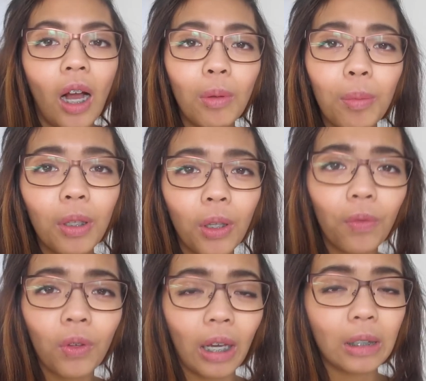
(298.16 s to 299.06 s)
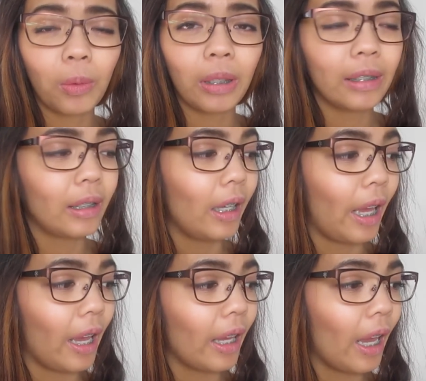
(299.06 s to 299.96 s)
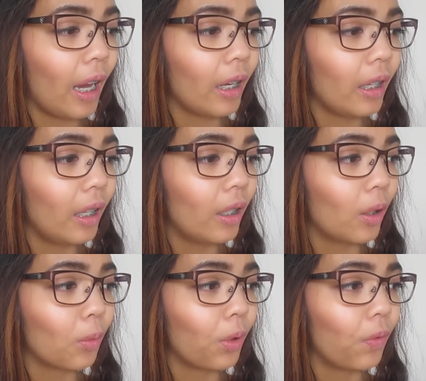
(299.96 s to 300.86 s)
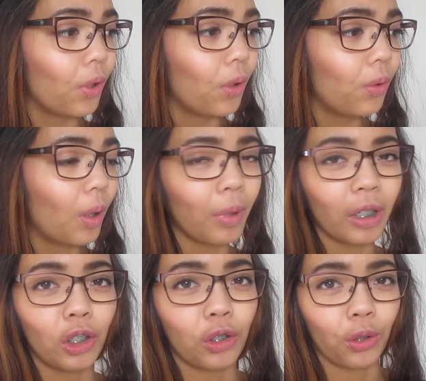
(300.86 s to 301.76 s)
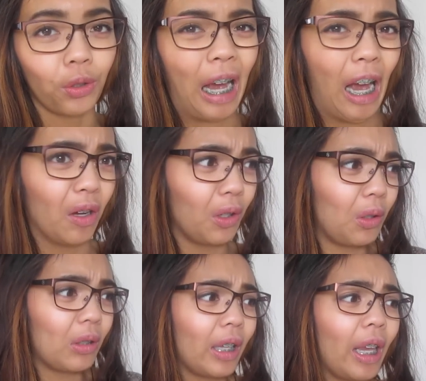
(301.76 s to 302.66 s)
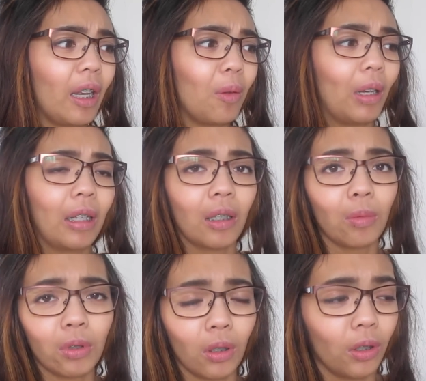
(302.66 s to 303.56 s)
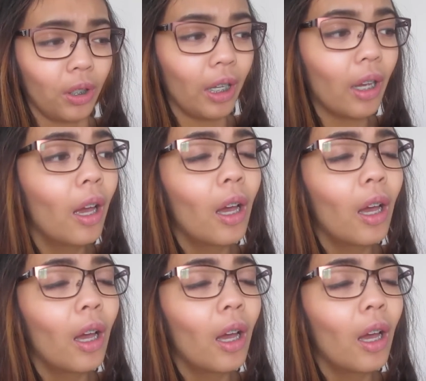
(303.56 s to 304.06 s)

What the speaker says: Comment below if you guys want to see a Canon review. I'm not going to show you how to use a Canon because I'm still learning.